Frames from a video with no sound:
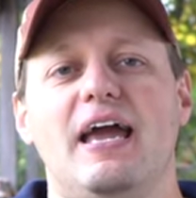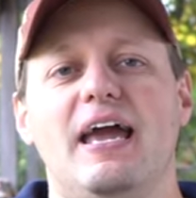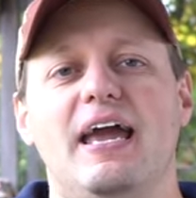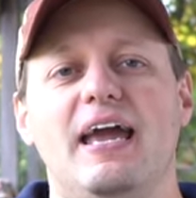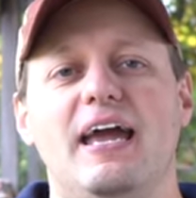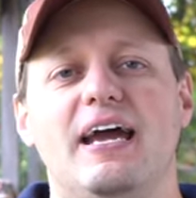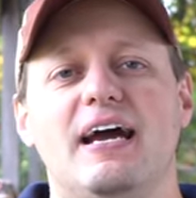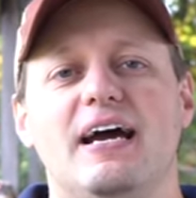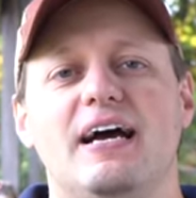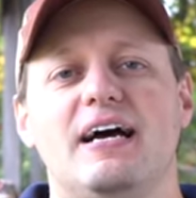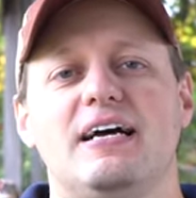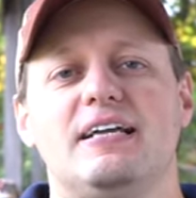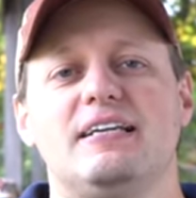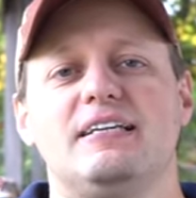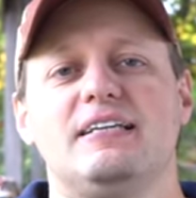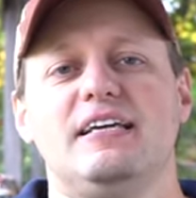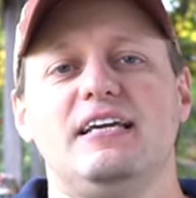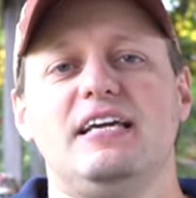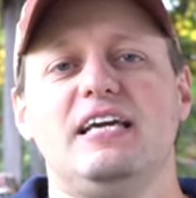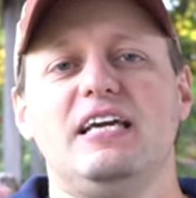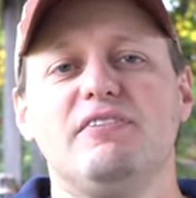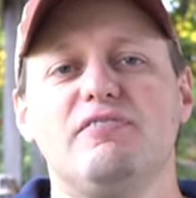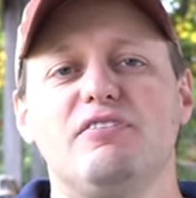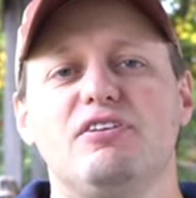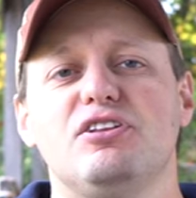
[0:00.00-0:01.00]
and
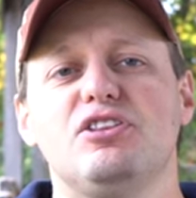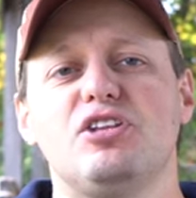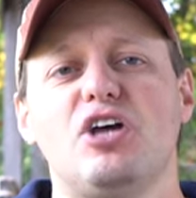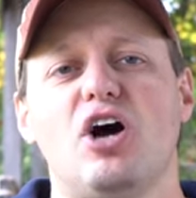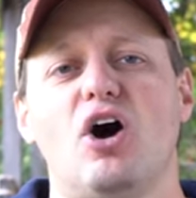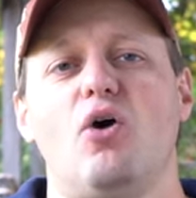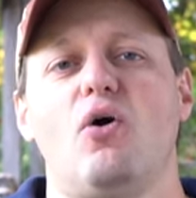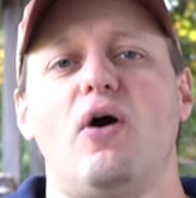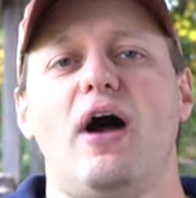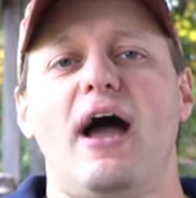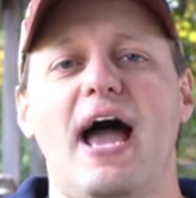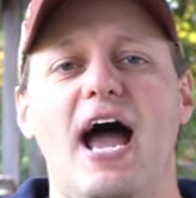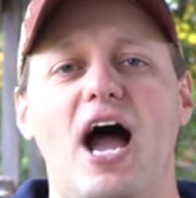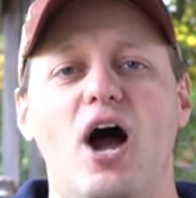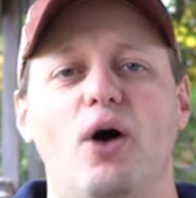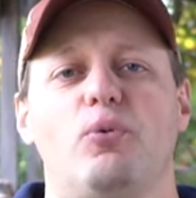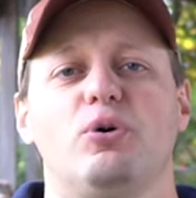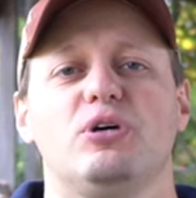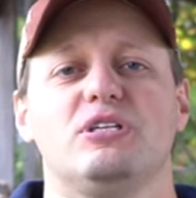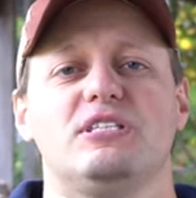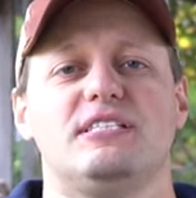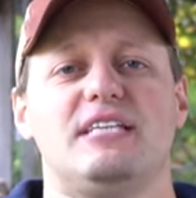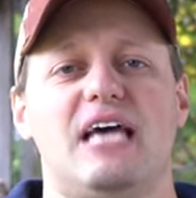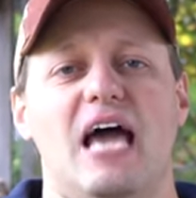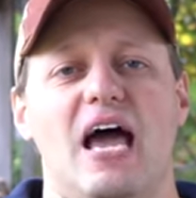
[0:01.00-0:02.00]
even though
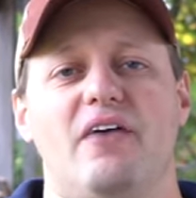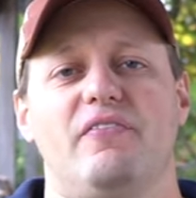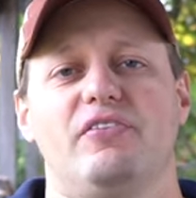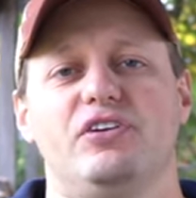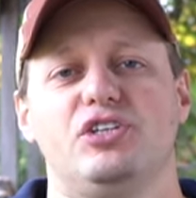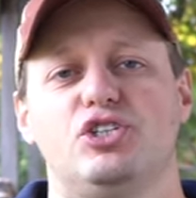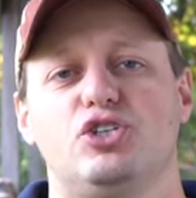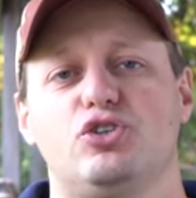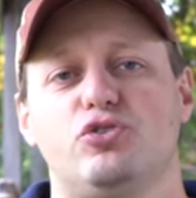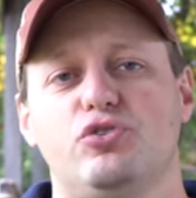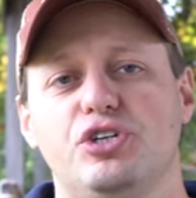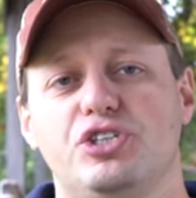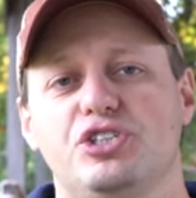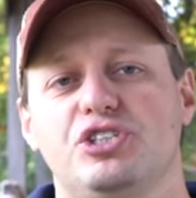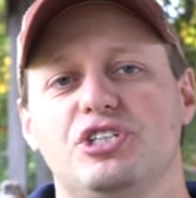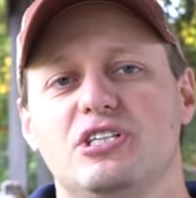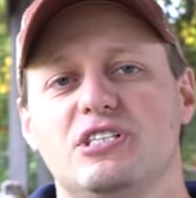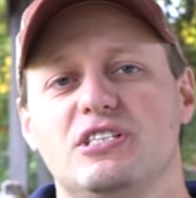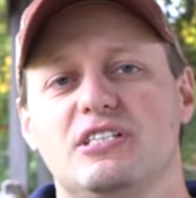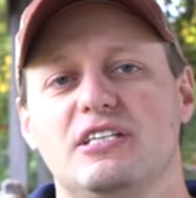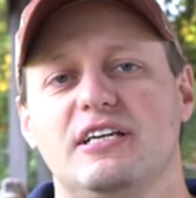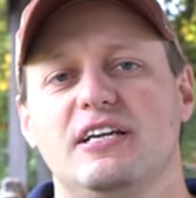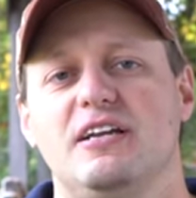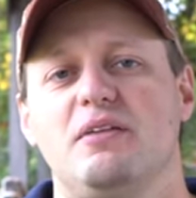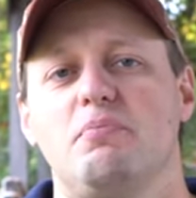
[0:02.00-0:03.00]
Howa, Savage,
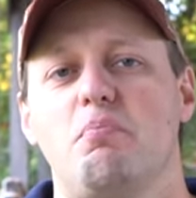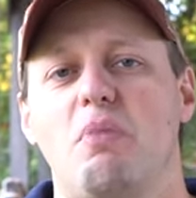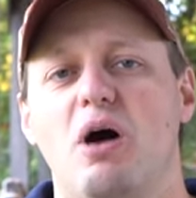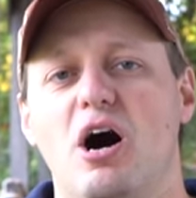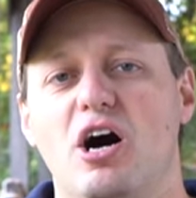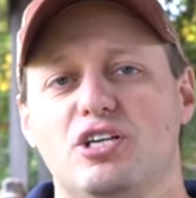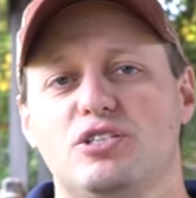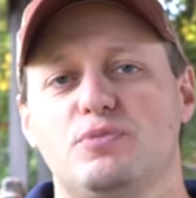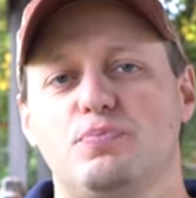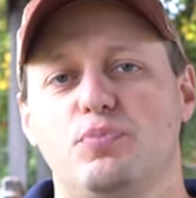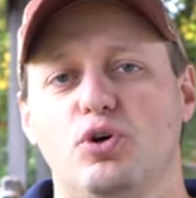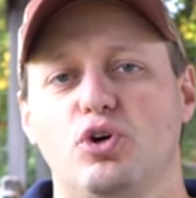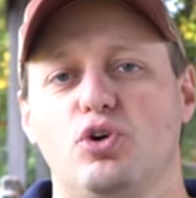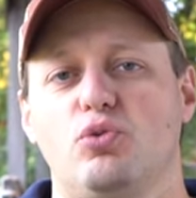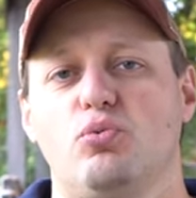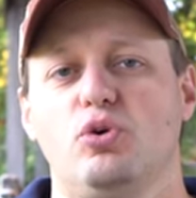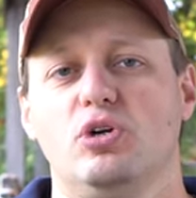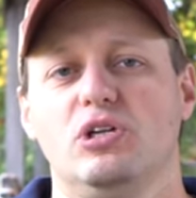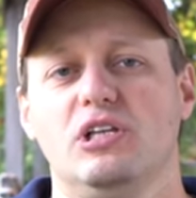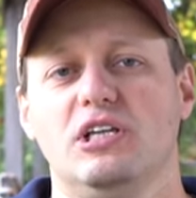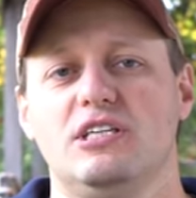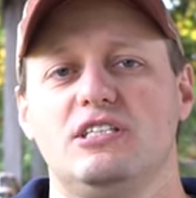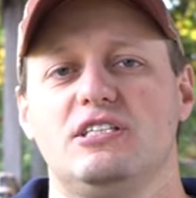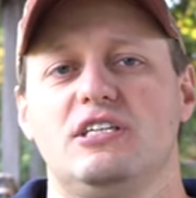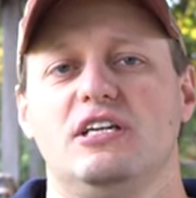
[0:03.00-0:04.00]
Christensen, and Mossberg
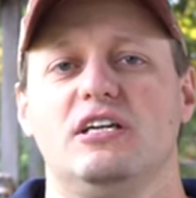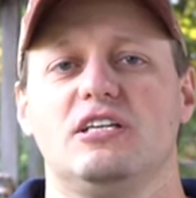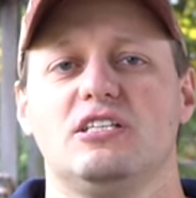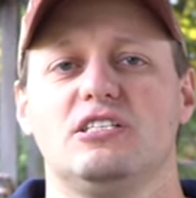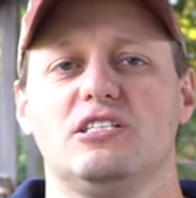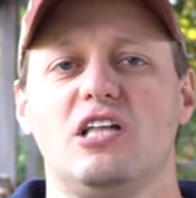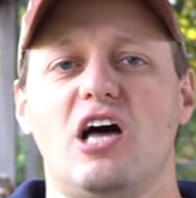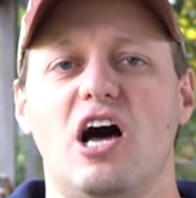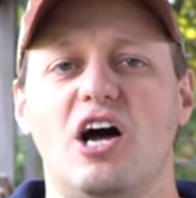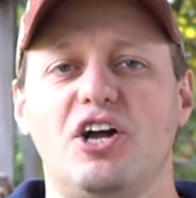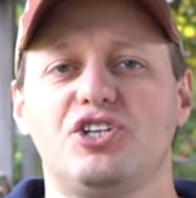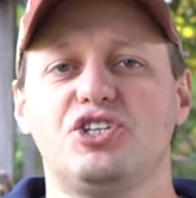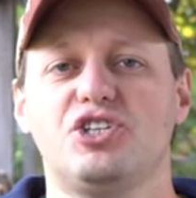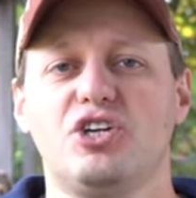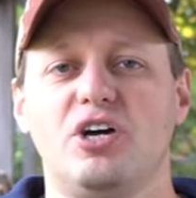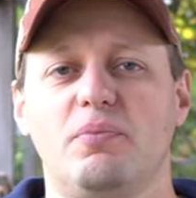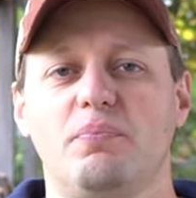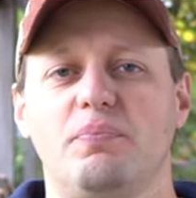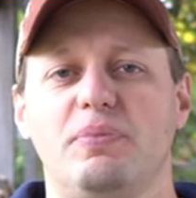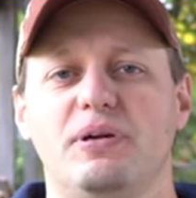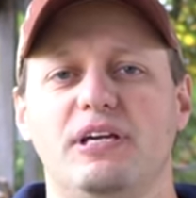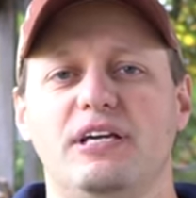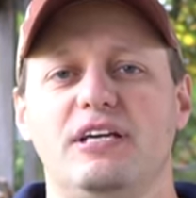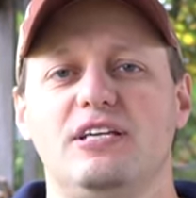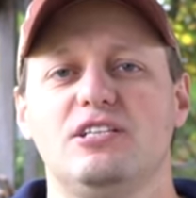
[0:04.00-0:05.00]
were listed as launch
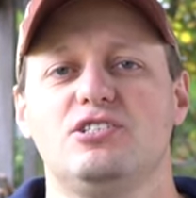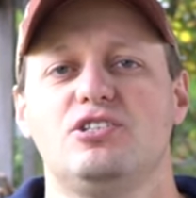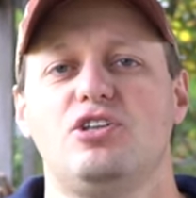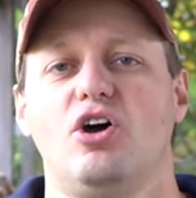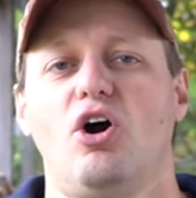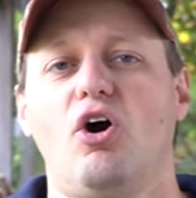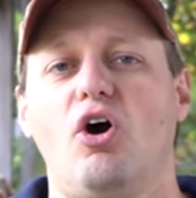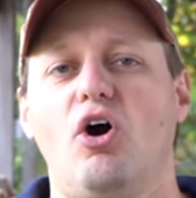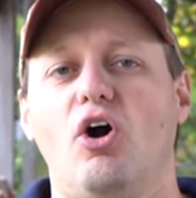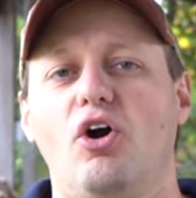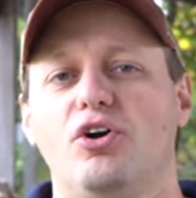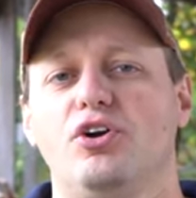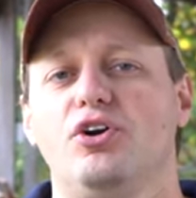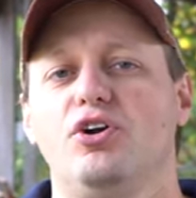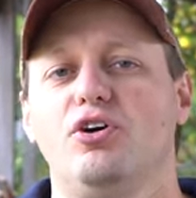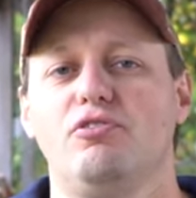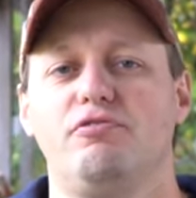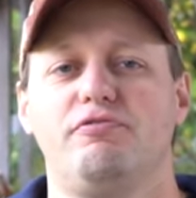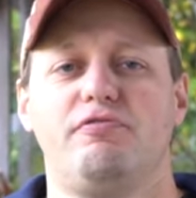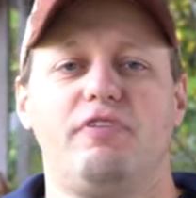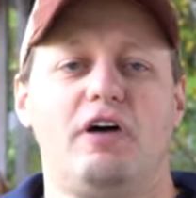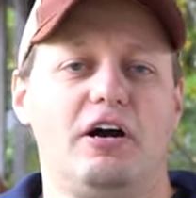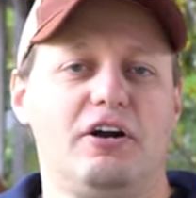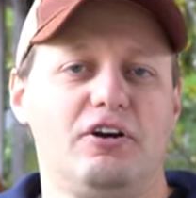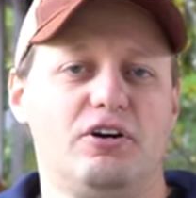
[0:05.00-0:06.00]
companies, there are no
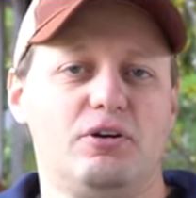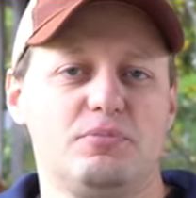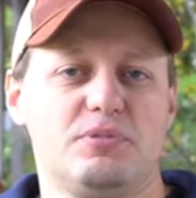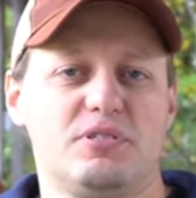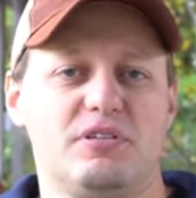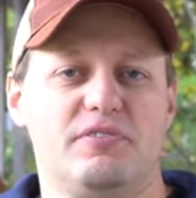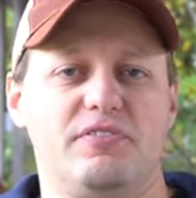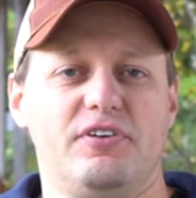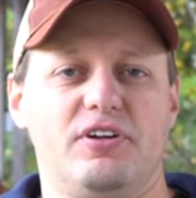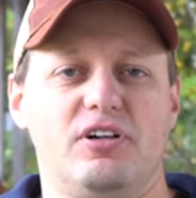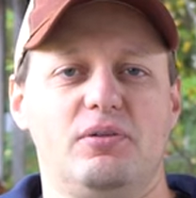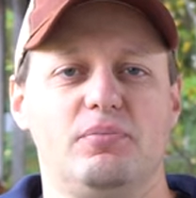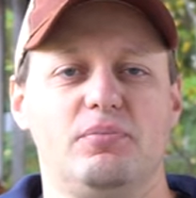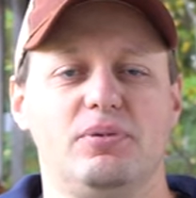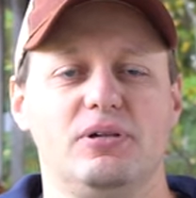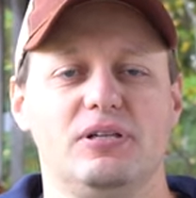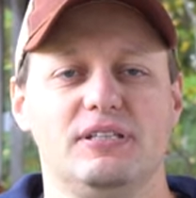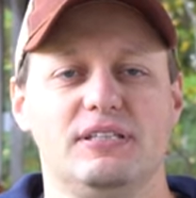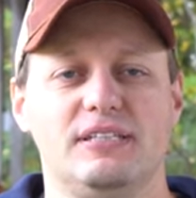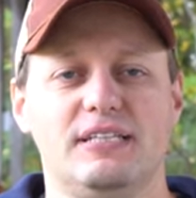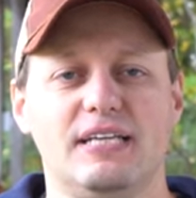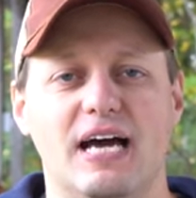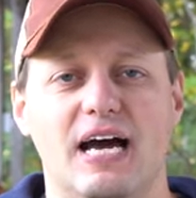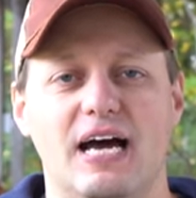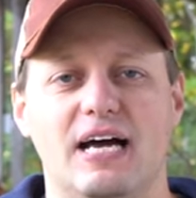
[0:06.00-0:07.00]
firearms available
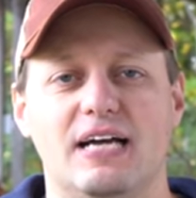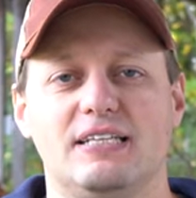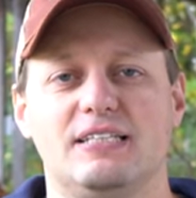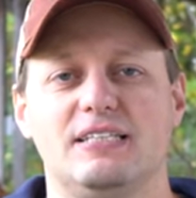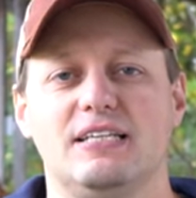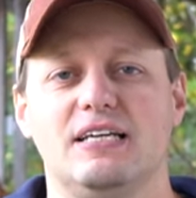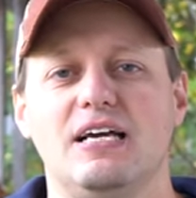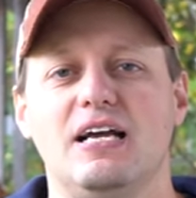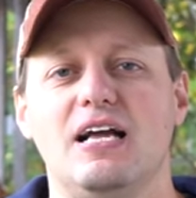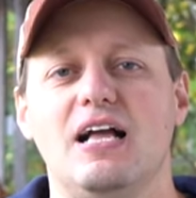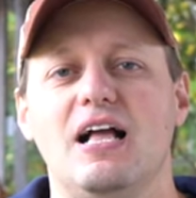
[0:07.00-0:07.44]
yet.